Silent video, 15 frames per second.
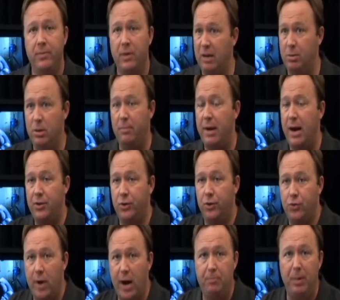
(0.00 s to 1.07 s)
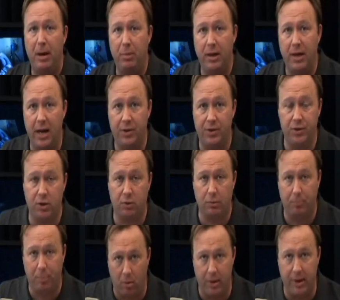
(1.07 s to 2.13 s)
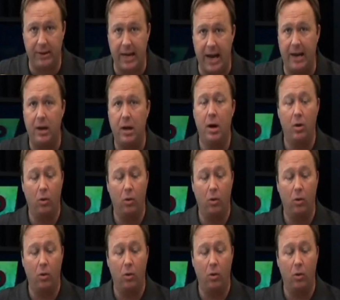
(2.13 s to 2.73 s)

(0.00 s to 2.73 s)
Even the major trade publications are reporting that.